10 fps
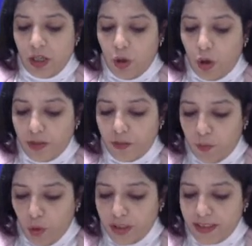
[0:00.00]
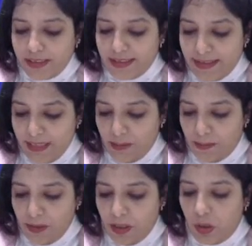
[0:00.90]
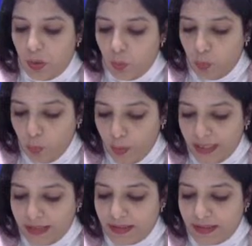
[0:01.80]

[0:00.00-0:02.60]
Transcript: on what sum will